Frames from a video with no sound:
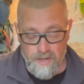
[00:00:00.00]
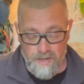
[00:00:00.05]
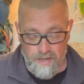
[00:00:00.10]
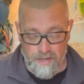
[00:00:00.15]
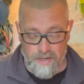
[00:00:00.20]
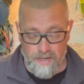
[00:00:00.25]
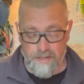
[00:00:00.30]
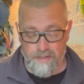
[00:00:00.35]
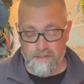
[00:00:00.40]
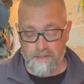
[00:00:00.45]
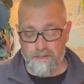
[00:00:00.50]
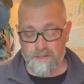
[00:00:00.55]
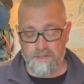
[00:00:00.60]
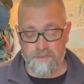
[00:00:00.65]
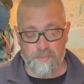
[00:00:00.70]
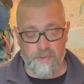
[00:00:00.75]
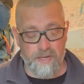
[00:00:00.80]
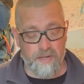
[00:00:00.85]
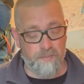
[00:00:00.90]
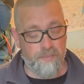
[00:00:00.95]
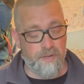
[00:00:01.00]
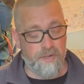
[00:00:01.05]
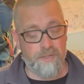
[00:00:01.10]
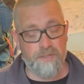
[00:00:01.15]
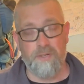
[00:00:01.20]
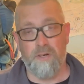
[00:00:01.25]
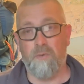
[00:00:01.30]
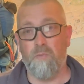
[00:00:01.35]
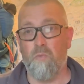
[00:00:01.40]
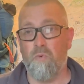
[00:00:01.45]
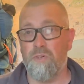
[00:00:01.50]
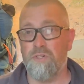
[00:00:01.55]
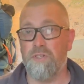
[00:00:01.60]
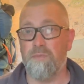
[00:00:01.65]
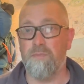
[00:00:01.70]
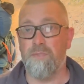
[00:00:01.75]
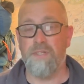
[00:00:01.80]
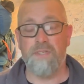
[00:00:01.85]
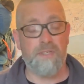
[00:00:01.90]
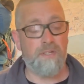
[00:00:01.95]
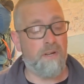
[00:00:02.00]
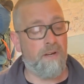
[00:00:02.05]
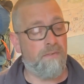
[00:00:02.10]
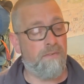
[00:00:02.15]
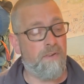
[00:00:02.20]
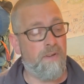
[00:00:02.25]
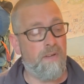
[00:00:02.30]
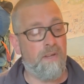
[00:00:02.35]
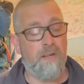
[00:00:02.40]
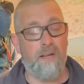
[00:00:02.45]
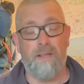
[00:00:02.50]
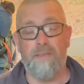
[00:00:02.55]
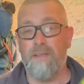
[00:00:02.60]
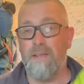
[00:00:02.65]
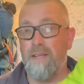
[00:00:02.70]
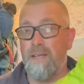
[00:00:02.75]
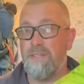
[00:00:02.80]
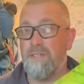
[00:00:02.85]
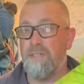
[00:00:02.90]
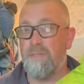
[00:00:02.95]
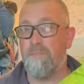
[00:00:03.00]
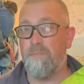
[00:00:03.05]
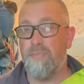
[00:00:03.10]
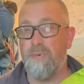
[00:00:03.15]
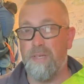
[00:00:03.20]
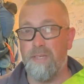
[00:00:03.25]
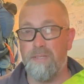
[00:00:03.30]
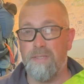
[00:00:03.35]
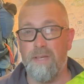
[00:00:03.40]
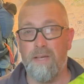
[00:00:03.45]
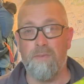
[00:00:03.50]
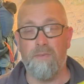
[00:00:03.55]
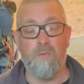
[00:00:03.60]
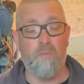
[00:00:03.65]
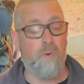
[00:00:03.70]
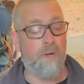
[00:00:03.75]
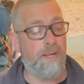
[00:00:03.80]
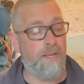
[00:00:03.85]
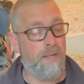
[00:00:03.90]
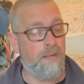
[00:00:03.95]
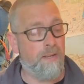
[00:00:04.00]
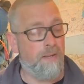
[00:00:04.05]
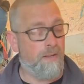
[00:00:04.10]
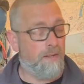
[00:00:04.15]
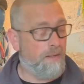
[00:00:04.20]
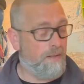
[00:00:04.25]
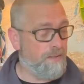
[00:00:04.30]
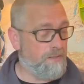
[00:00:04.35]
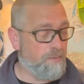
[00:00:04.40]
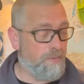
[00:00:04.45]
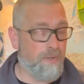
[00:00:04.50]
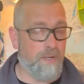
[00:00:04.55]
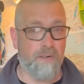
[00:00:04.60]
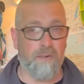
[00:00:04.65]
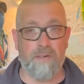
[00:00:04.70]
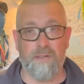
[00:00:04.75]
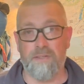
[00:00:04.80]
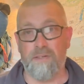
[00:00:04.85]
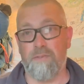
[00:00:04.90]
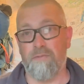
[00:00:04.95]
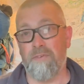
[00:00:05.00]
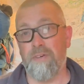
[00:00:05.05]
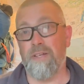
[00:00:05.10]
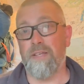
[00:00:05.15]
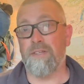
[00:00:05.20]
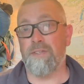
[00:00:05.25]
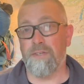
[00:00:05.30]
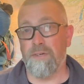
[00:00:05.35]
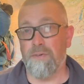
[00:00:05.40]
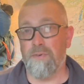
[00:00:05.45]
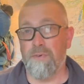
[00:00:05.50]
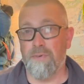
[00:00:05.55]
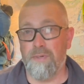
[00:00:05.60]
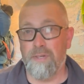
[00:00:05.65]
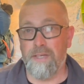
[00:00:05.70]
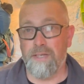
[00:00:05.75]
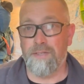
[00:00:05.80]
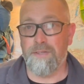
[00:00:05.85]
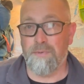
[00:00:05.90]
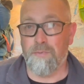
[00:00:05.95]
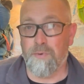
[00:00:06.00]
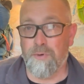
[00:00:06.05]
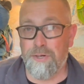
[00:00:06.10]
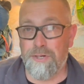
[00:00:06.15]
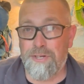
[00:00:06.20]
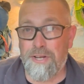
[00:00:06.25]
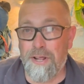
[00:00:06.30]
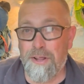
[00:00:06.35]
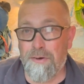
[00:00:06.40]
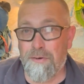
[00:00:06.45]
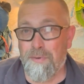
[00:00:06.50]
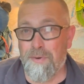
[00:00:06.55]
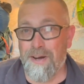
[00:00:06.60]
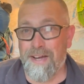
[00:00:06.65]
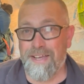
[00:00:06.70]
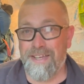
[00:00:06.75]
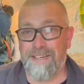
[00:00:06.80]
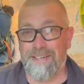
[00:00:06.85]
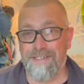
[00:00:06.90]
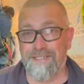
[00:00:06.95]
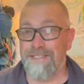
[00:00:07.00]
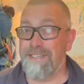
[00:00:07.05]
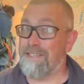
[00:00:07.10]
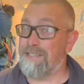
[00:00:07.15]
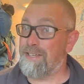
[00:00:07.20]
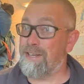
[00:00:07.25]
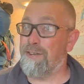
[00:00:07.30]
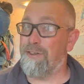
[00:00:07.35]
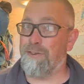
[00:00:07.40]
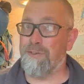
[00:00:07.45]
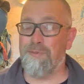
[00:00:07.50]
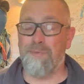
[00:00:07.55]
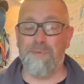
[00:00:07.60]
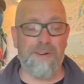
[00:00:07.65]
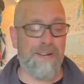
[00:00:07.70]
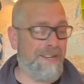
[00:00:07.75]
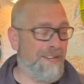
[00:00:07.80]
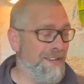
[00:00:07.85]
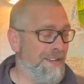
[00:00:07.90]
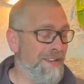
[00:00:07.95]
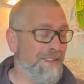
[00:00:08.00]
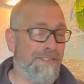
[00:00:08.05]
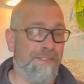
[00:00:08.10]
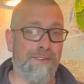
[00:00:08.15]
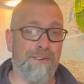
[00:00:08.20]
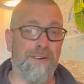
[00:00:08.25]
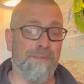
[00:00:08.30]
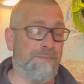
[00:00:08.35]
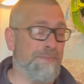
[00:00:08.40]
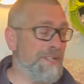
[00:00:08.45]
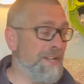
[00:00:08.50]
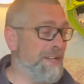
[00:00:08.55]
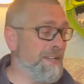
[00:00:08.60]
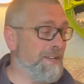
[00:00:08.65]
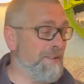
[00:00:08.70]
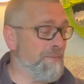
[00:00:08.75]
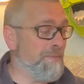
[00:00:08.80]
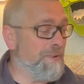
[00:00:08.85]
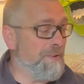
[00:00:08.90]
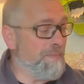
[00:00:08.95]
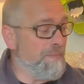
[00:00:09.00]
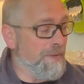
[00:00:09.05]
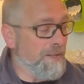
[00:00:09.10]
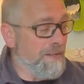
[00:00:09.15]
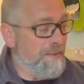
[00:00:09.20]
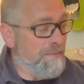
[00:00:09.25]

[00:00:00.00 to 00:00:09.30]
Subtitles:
and spend a bit of time washing my stuff, and then that just brings down the weight as well, because I really do need to wash the weight because there's a lot of weight that I'm taking with me.